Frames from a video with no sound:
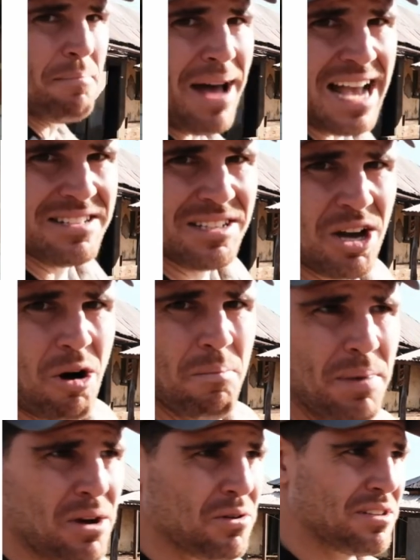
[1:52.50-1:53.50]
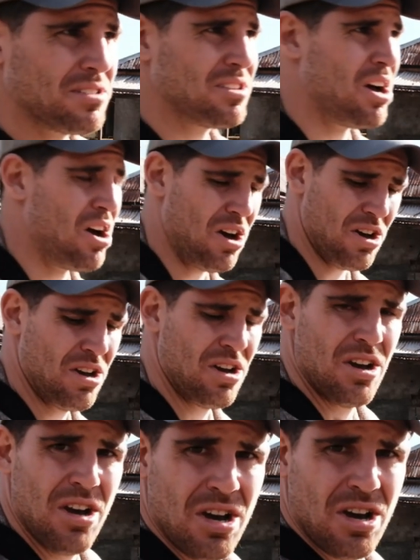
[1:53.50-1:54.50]
with the Mamiya
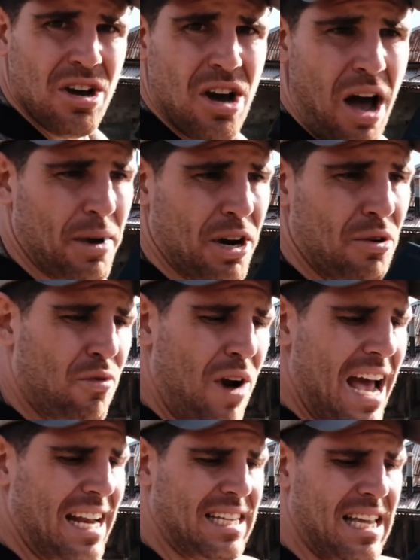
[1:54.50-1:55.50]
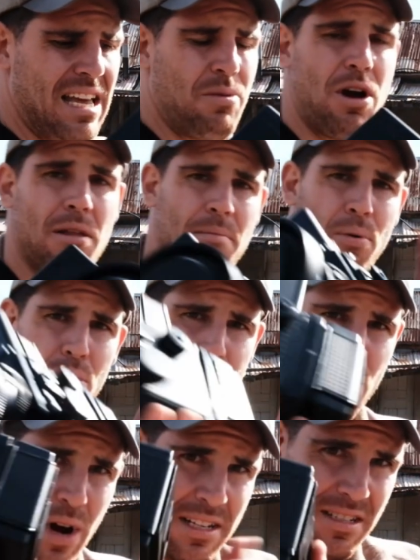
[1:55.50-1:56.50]
RZ67. Now, in that video, I
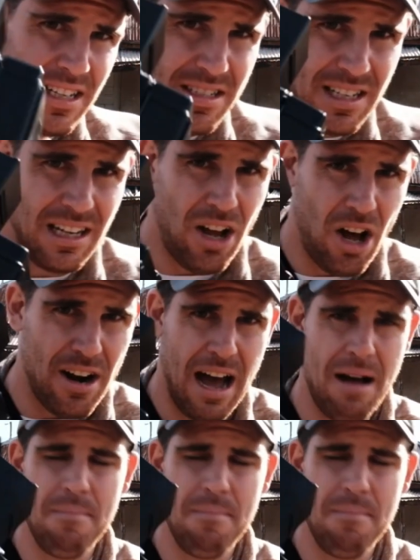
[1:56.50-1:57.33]
did a road trip along a